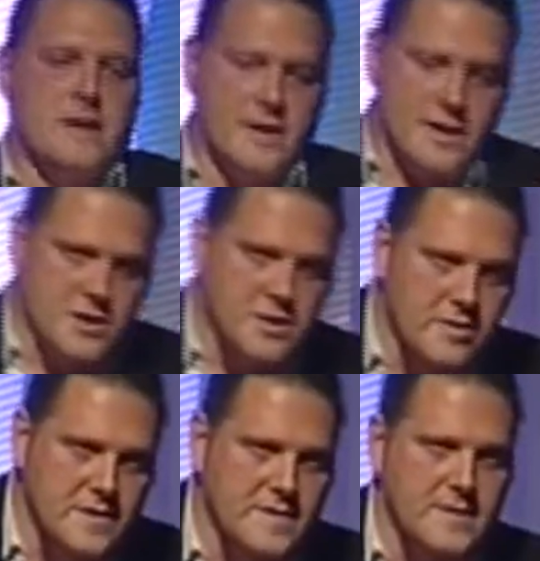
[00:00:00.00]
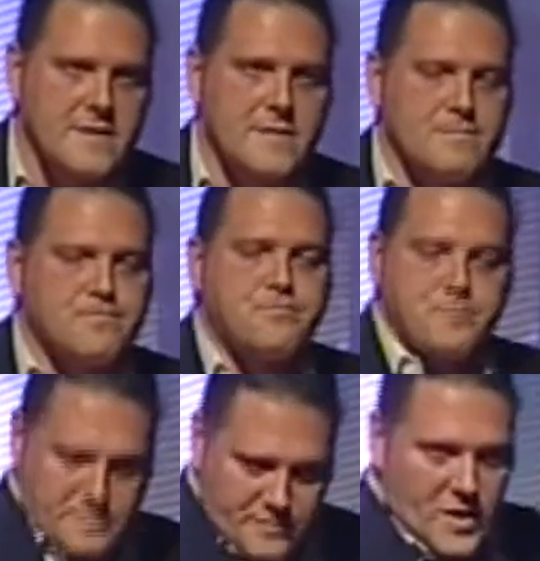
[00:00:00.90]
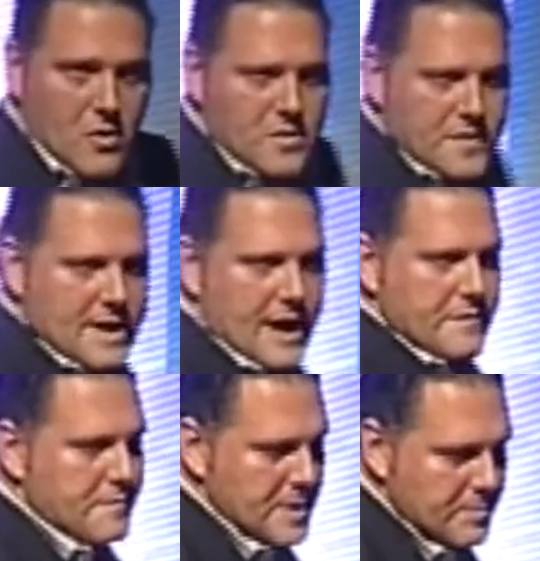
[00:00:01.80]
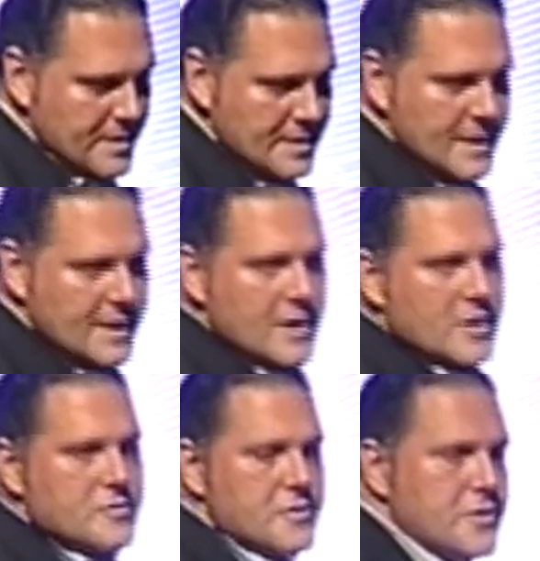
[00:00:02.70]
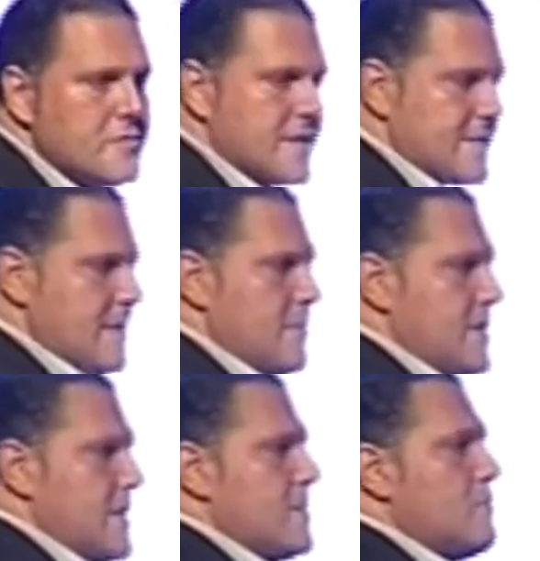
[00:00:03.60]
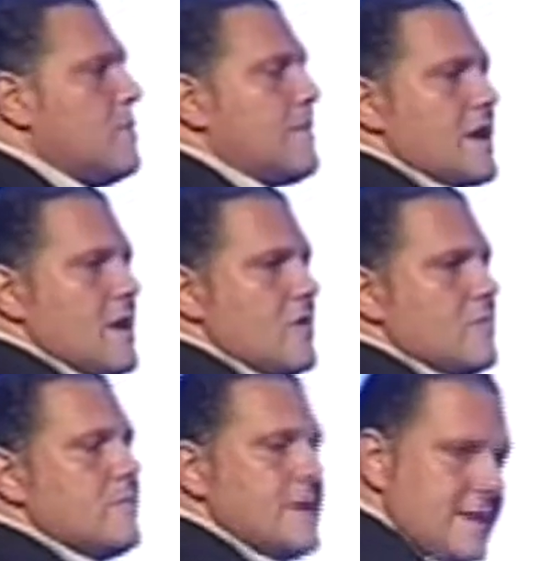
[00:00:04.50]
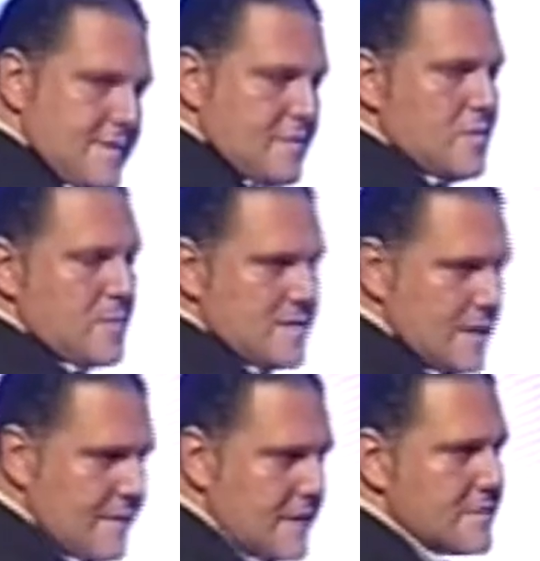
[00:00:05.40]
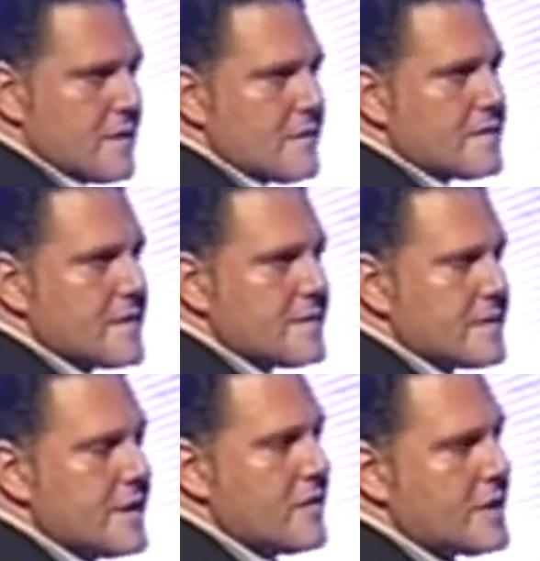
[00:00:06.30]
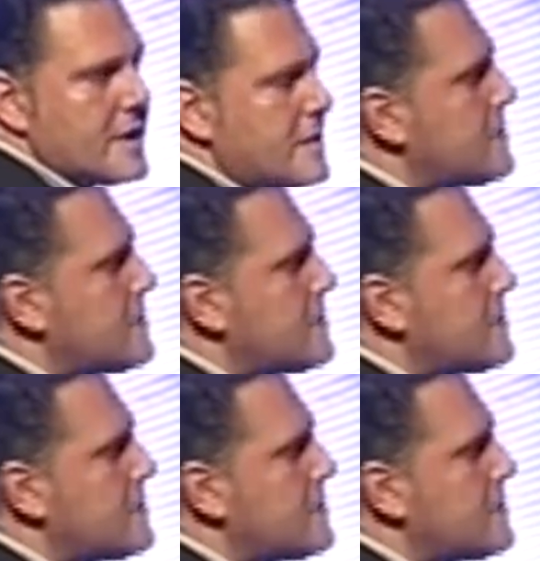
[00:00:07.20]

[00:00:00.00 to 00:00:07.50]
insurances, all that kind of people who knew that somebody is moving home, needs specific services in order